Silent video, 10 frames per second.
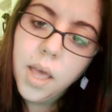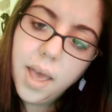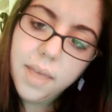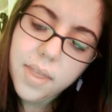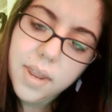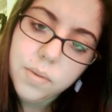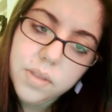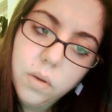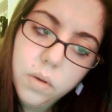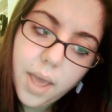And then he was
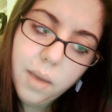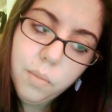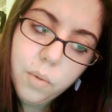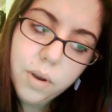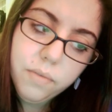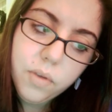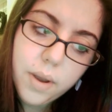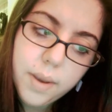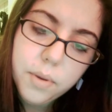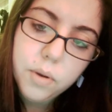like, okay, well, what if you
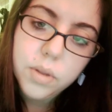end up in